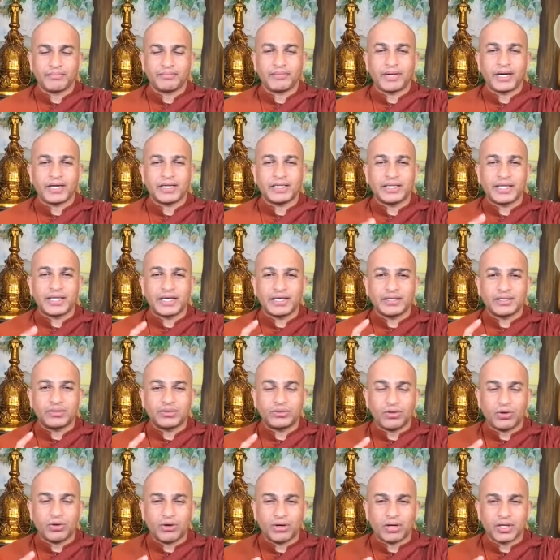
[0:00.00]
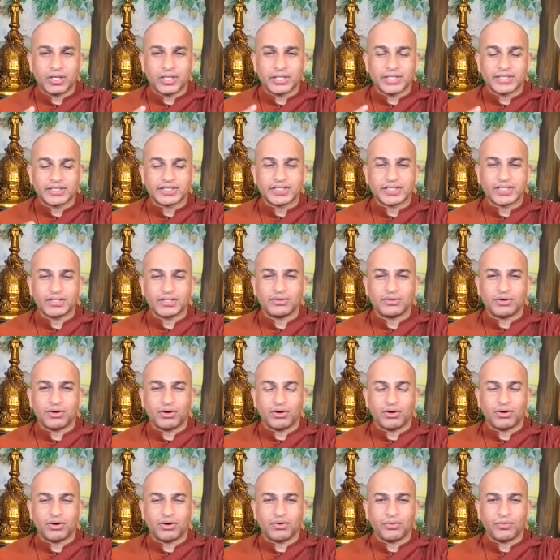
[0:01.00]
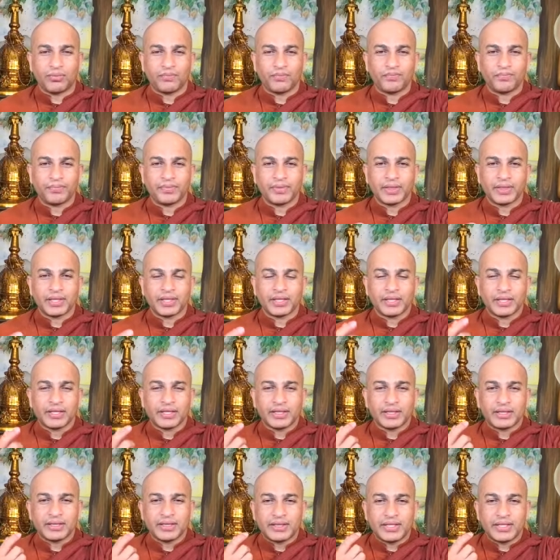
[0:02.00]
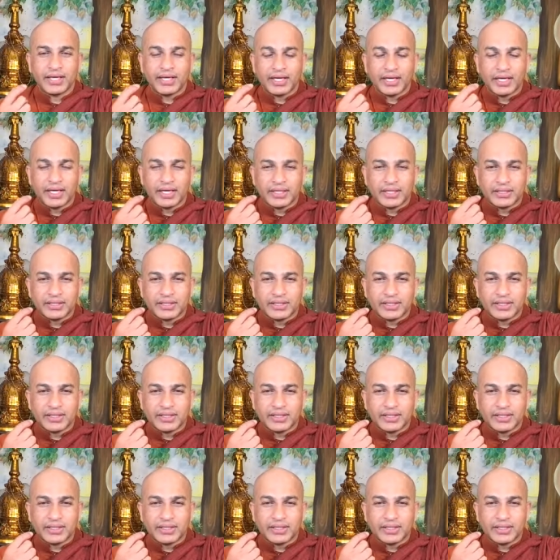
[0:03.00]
But that dog doesn't know the